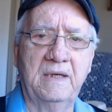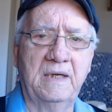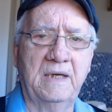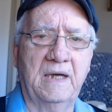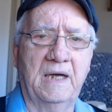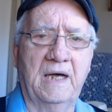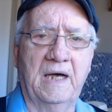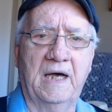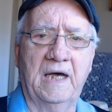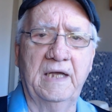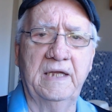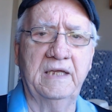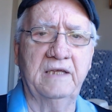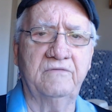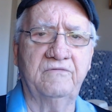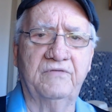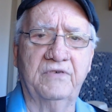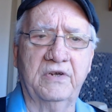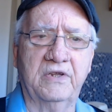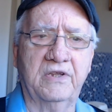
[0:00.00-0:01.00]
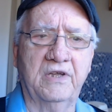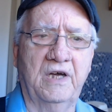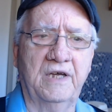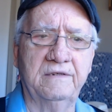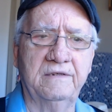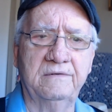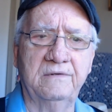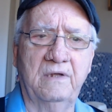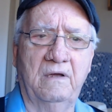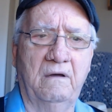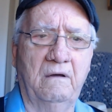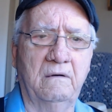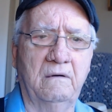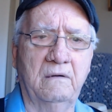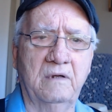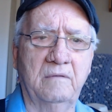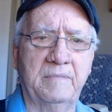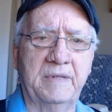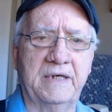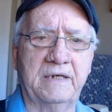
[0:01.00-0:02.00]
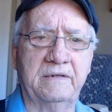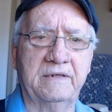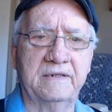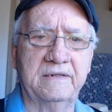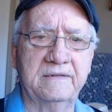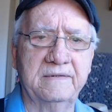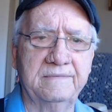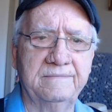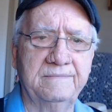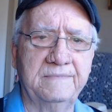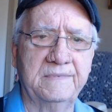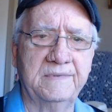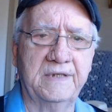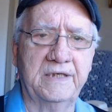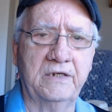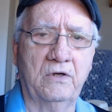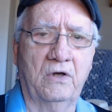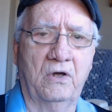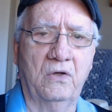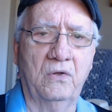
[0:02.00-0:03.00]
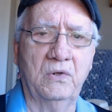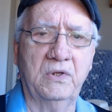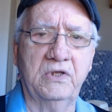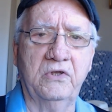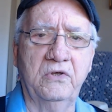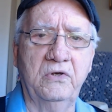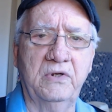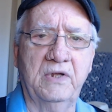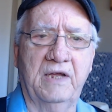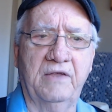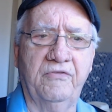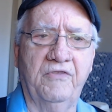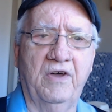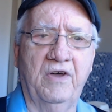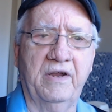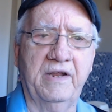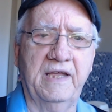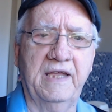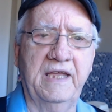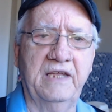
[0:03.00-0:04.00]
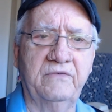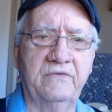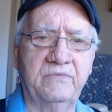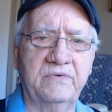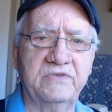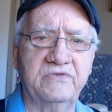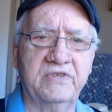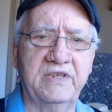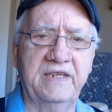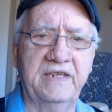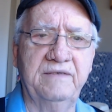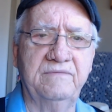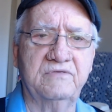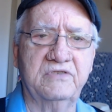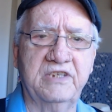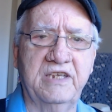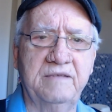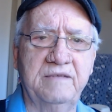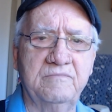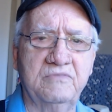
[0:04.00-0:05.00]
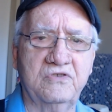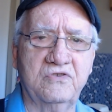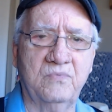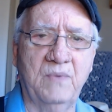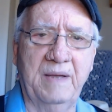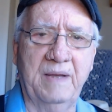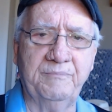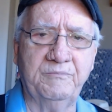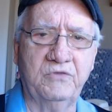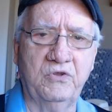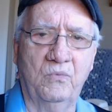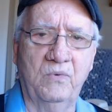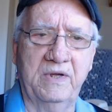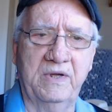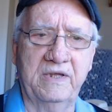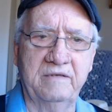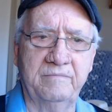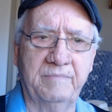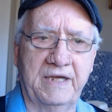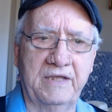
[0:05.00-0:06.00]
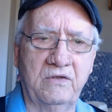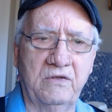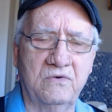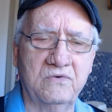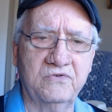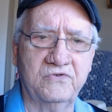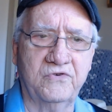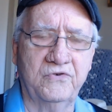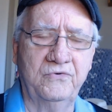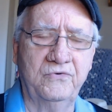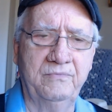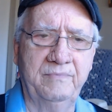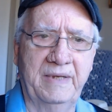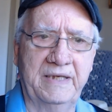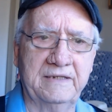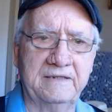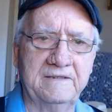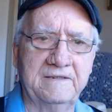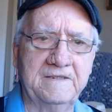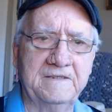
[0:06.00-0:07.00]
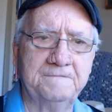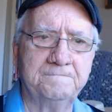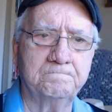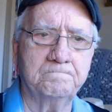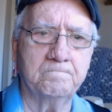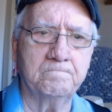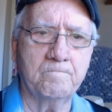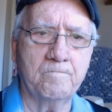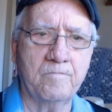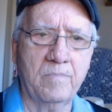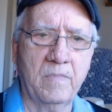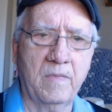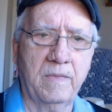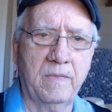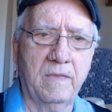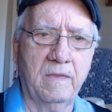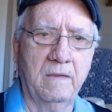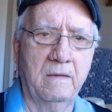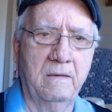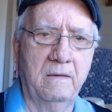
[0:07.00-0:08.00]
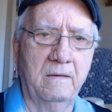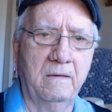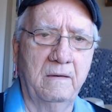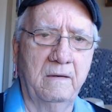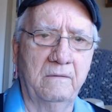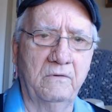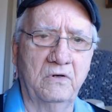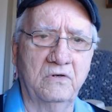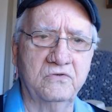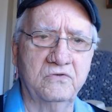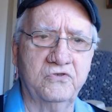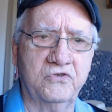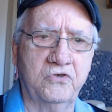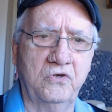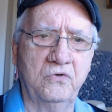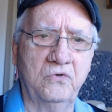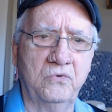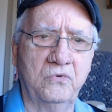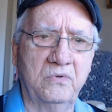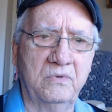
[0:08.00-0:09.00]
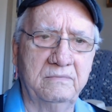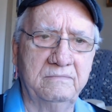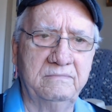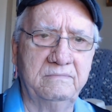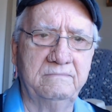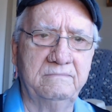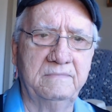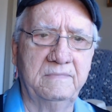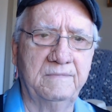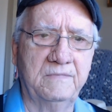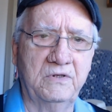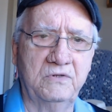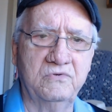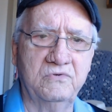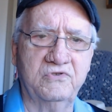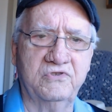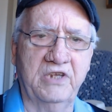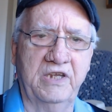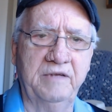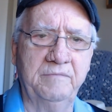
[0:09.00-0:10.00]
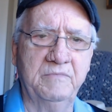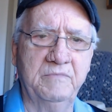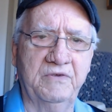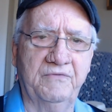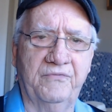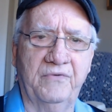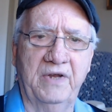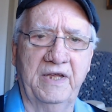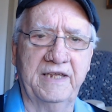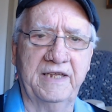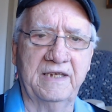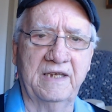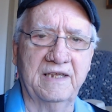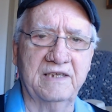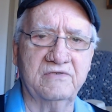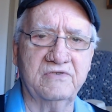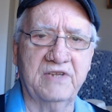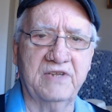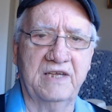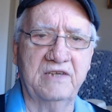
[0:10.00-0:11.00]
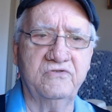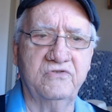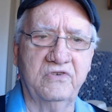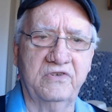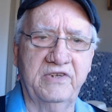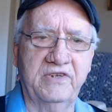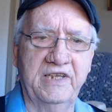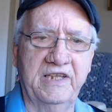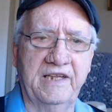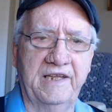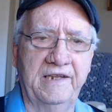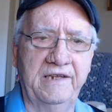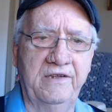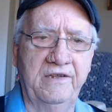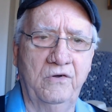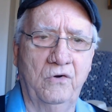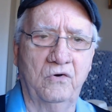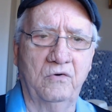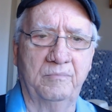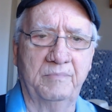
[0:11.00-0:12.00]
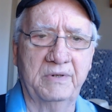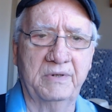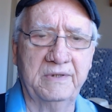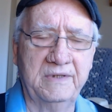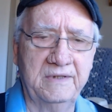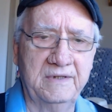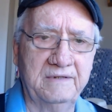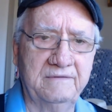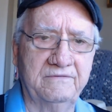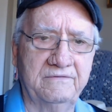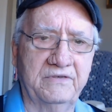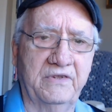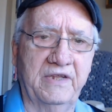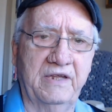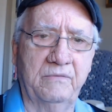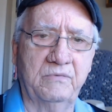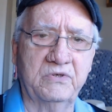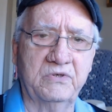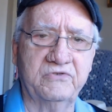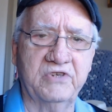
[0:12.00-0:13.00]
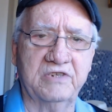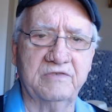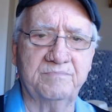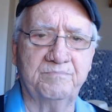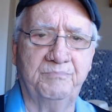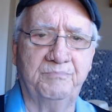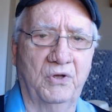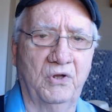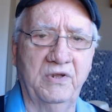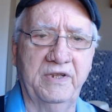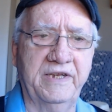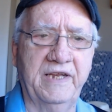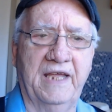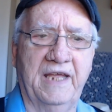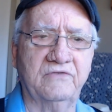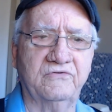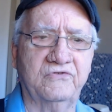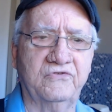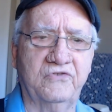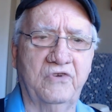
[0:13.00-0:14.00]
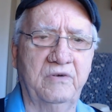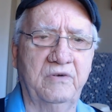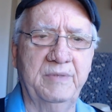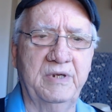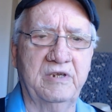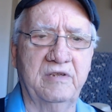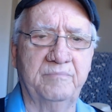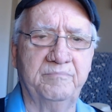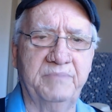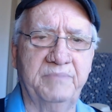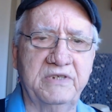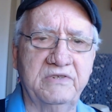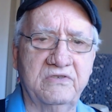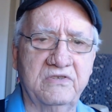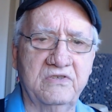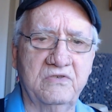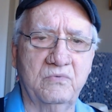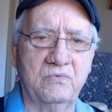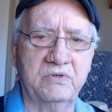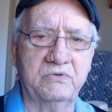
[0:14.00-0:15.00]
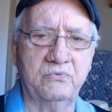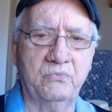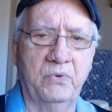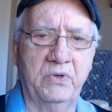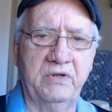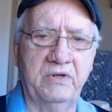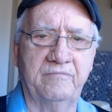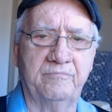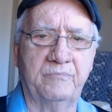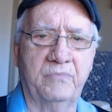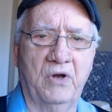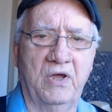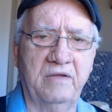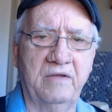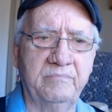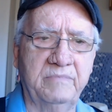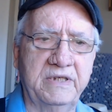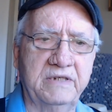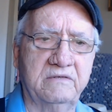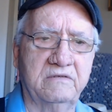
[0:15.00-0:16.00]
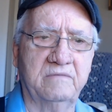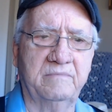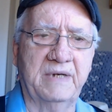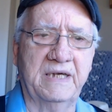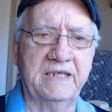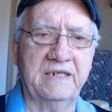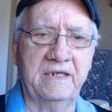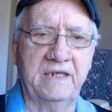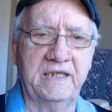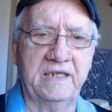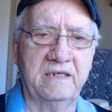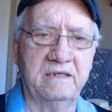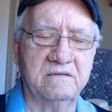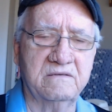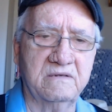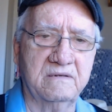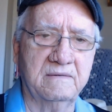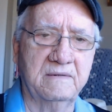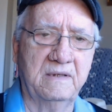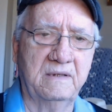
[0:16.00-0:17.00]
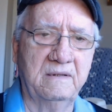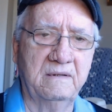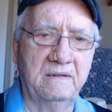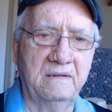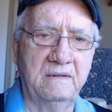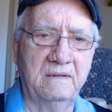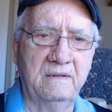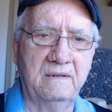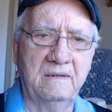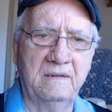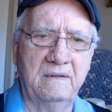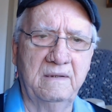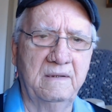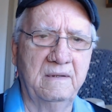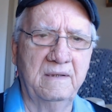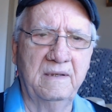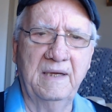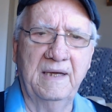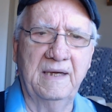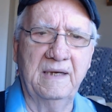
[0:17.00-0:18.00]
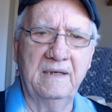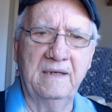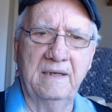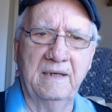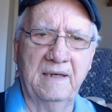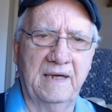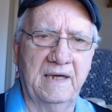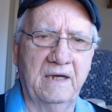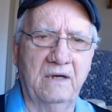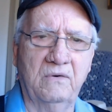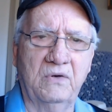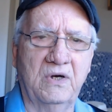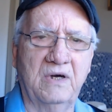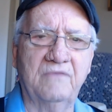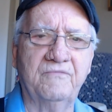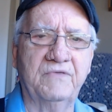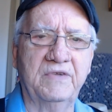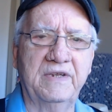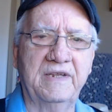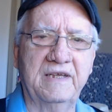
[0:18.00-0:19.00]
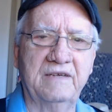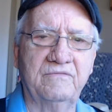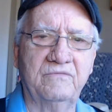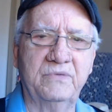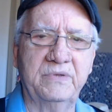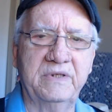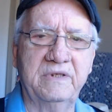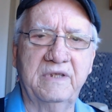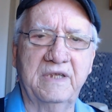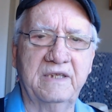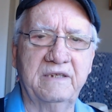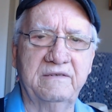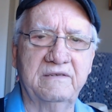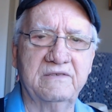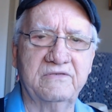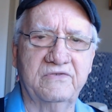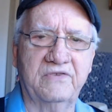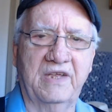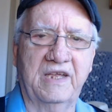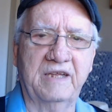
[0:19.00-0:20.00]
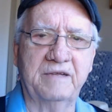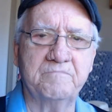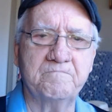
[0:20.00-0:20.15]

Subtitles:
I had forgotten all about it, and all the good I thought I had received seemed swept away those two men. Those two who seemed afraid lest I should get any hope, for they were just pulling that sermon to pieces which would have brought me to my knees. How often have we done the same?